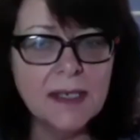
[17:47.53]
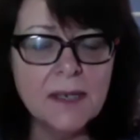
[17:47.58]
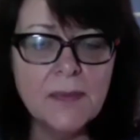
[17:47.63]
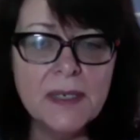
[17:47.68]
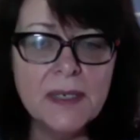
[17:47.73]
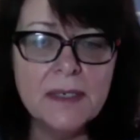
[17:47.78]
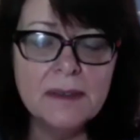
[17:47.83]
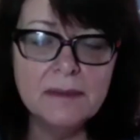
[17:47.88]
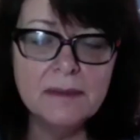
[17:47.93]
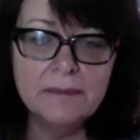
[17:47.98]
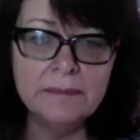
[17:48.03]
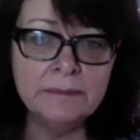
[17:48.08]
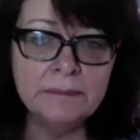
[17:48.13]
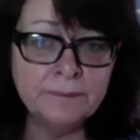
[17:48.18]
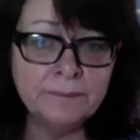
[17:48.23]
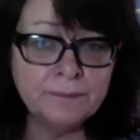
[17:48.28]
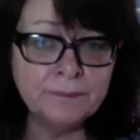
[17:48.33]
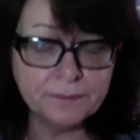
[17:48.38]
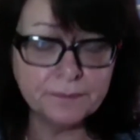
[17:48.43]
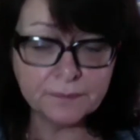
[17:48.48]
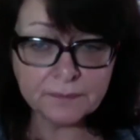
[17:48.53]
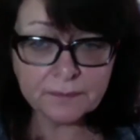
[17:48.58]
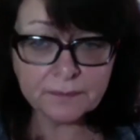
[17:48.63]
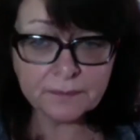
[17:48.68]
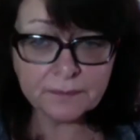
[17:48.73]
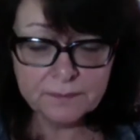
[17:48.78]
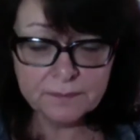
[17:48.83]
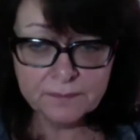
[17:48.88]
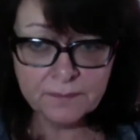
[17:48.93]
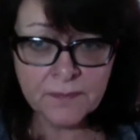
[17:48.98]
I mean,
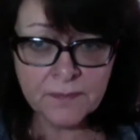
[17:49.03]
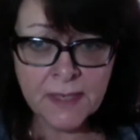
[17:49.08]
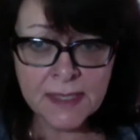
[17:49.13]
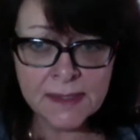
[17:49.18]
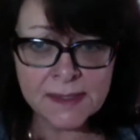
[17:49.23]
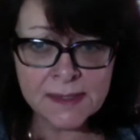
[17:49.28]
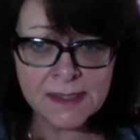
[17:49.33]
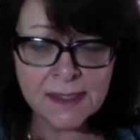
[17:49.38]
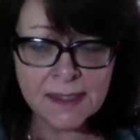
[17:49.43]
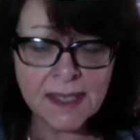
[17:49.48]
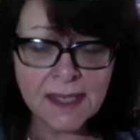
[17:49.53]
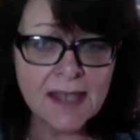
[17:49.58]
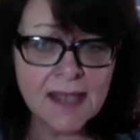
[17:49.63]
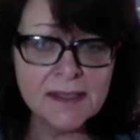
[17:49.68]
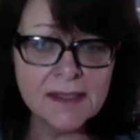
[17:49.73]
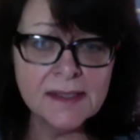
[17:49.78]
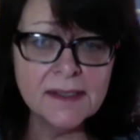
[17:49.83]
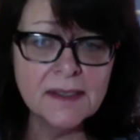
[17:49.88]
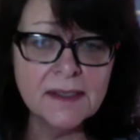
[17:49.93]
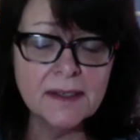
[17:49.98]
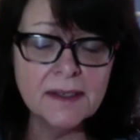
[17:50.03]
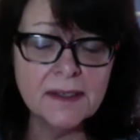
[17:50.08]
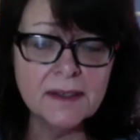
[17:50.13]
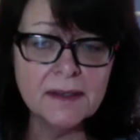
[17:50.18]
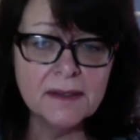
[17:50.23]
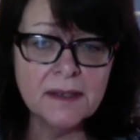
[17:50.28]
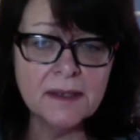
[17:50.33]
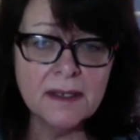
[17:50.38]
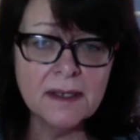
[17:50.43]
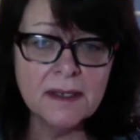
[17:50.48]
it's classic.
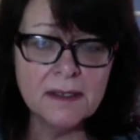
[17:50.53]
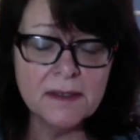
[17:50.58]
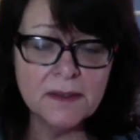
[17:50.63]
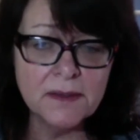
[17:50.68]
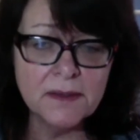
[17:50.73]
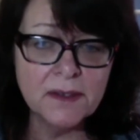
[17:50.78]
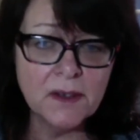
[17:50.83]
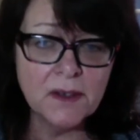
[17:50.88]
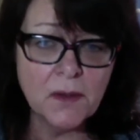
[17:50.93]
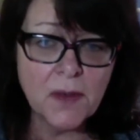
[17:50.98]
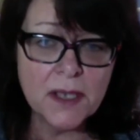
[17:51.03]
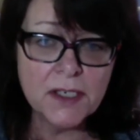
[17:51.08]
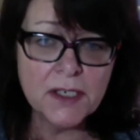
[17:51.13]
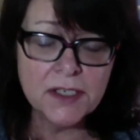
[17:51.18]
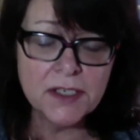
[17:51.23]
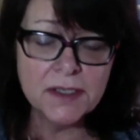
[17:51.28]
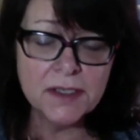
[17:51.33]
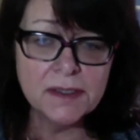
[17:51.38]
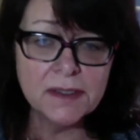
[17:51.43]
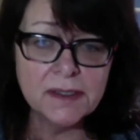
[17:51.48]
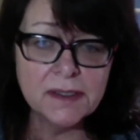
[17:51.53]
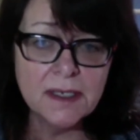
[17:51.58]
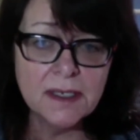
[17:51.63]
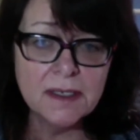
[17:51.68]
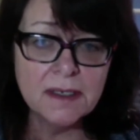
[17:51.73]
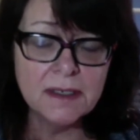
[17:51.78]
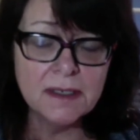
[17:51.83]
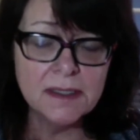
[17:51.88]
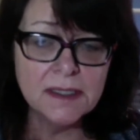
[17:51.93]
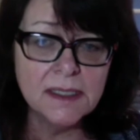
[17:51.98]
The questions
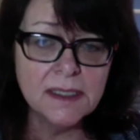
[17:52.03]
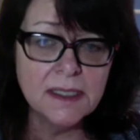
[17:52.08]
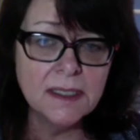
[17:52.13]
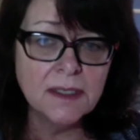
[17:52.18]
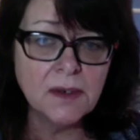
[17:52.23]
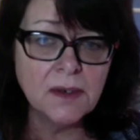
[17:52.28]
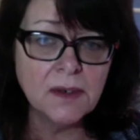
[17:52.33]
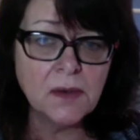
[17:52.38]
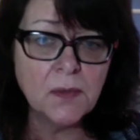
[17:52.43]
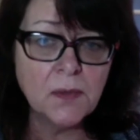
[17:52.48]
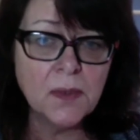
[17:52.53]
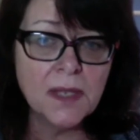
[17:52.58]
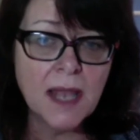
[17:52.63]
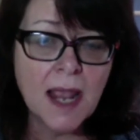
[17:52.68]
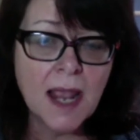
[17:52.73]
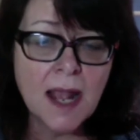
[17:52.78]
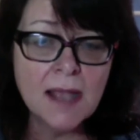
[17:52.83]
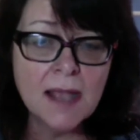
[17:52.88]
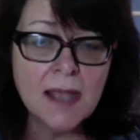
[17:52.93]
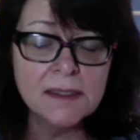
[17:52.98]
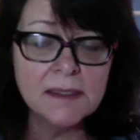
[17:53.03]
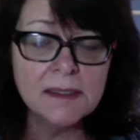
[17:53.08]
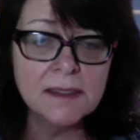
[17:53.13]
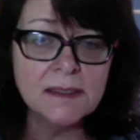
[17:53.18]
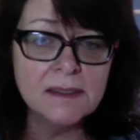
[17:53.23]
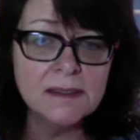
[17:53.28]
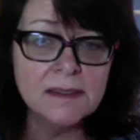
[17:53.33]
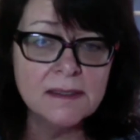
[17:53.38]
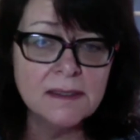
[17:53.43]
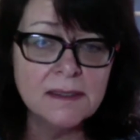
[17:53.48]
that a CEO will ask
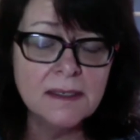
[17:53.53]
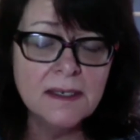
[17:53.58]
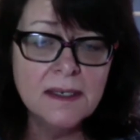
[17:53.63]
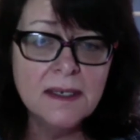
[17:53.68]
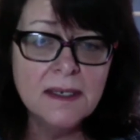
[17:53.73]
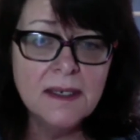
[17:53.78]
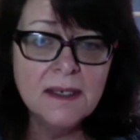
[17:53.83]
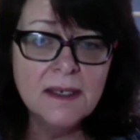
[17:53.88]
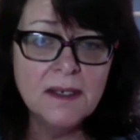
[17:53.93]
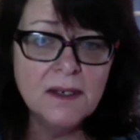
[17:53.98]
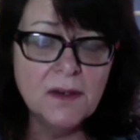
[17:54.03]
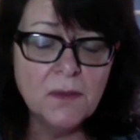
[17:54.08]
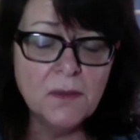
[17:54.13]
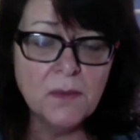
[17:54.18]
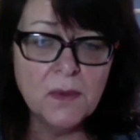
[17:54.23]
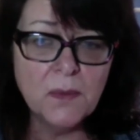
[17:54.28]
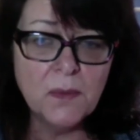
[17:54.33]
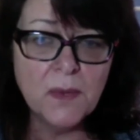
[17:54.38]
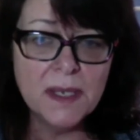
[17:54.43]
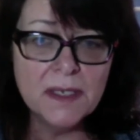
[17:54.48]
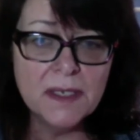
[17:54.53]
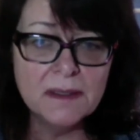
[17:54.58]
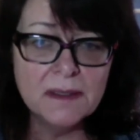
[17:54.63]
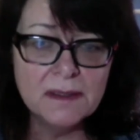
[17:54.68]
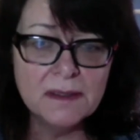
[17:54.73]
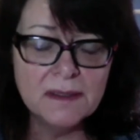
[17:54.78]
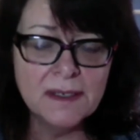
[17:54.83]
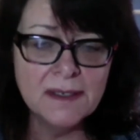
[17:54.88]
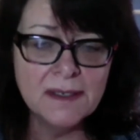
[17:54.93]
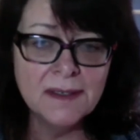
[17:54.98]
is, well, when
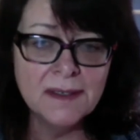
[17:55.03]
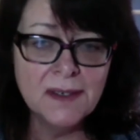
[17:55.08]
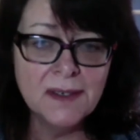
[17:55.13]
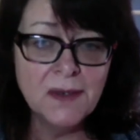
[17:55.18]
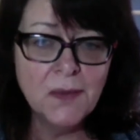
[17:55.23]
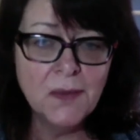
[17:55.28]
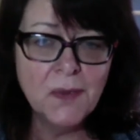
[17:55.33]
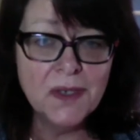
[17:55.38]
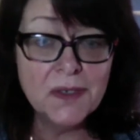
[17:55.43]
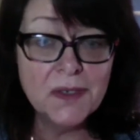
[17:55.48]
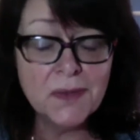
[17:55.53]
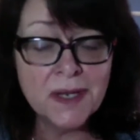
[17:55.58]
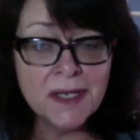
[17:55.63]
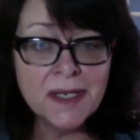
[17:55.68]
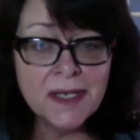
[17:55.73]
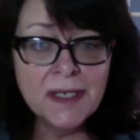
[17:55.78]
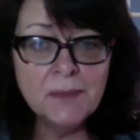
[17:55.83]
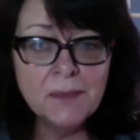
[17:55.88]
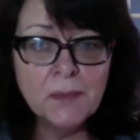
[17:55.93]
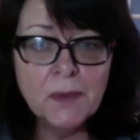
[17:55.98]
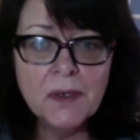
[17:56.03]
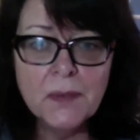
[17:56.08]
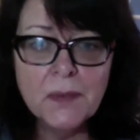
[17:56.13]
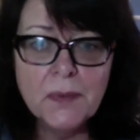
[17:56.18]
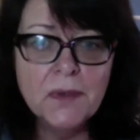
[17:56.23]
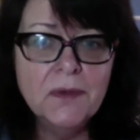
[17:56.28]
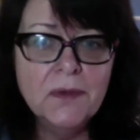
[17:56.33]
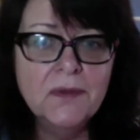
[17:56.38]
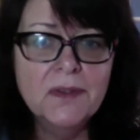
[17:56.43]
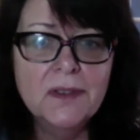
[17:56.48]
do I need board
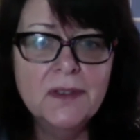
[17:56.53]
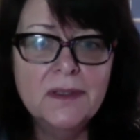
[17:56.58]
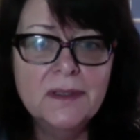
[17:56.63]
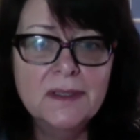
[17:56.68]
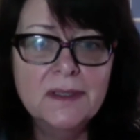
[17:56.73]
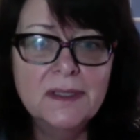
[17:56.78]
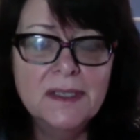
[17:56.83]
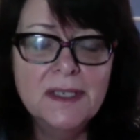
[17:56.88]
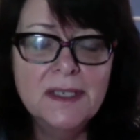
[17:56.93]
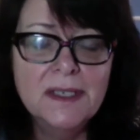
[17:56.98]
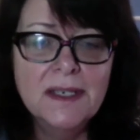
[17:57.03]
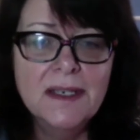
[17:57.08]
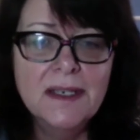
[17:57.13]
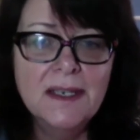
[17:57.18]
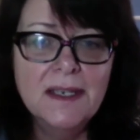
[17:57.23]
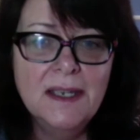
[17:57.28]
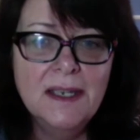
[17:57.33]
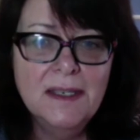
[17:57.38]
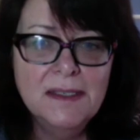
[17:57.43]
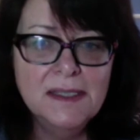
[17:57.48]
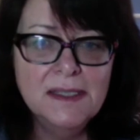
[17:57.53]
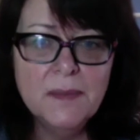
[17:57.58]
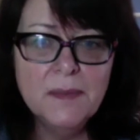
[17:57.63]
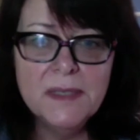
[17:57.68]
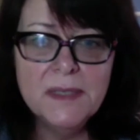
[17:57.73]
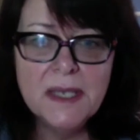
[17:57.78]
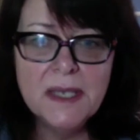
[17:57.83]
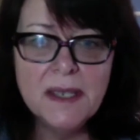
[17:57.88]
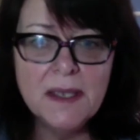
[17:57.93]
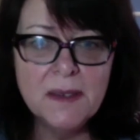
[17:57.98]
approval? And
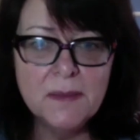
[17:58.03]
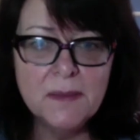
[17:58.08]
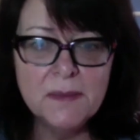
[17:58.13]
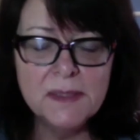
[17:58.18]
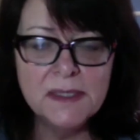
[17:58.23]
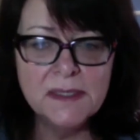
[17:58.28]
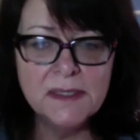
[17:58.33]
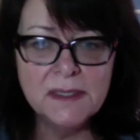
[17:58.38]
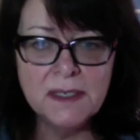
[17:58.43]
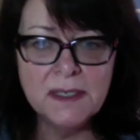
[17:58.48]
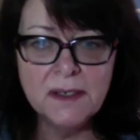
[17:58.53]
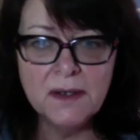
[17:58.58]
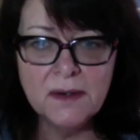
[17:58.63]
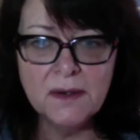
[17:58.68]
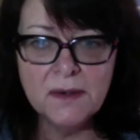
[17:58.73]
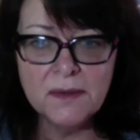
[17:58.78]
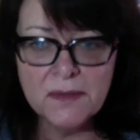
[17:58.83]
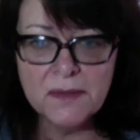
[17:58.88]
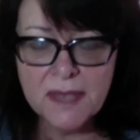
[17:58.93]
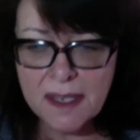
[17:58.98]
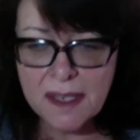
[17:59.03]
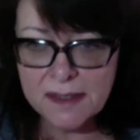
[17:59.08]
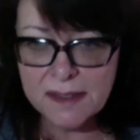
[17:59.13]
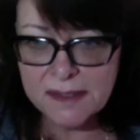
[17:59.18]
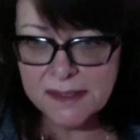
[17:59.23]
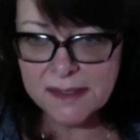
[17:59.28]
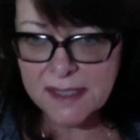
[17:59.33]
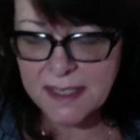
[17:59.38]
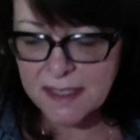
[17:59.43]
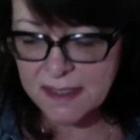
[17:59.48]
sometimes,
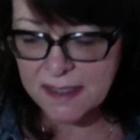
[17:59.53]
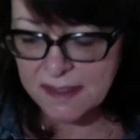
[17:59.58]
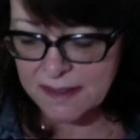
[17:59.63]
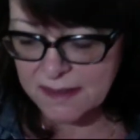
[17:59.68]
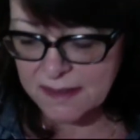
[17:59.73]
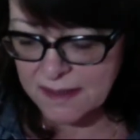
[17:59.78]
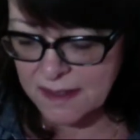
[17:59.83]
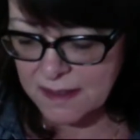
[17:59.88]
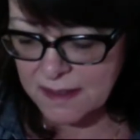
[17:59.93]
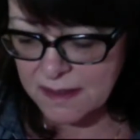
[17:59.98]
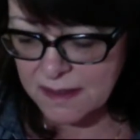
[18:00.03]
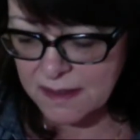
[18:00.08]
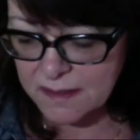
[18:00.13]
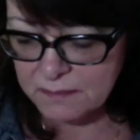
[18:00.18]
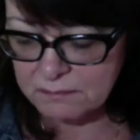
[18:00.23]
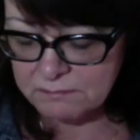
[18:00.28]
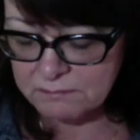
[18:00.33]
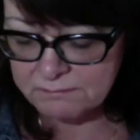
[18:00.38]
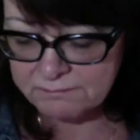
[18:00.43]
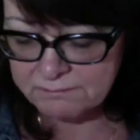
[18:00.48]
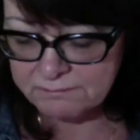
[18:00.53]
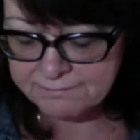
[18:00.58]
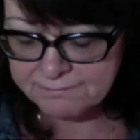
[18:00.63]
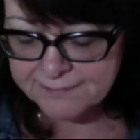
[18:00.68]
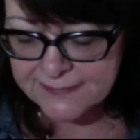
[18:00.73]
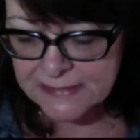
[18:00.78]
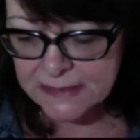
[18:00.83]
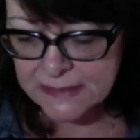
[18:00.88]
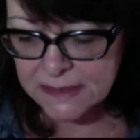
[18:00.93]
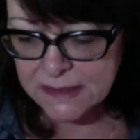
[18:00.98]
that's a
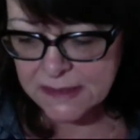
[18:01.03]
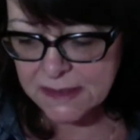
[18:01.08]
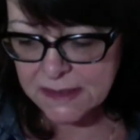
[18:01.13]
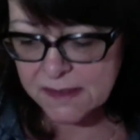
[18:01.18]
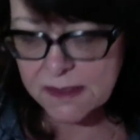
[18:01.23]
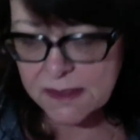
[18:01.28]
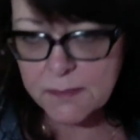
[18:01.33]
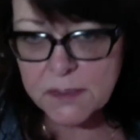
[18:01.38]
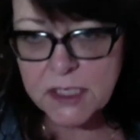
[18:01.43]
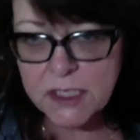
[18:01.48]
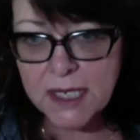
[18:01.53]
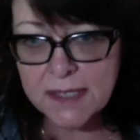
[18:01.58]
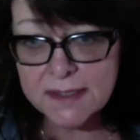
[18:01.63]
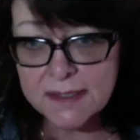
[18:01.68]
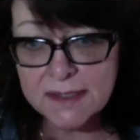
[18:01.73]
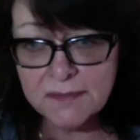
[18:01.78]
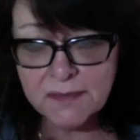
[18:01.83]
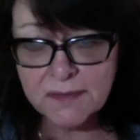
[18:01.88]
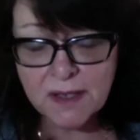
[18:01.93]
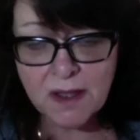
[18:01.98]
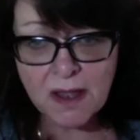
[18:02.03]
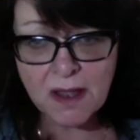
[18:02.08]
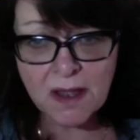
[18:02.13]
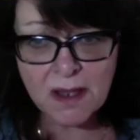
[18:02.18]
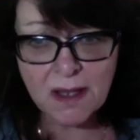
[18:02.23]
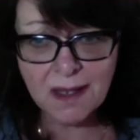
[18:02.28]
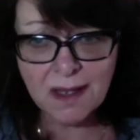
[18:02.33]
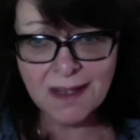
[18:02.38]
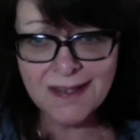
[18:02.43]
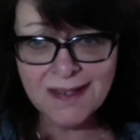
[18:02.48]
subjective
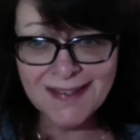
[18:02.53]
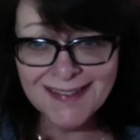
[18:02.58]
call.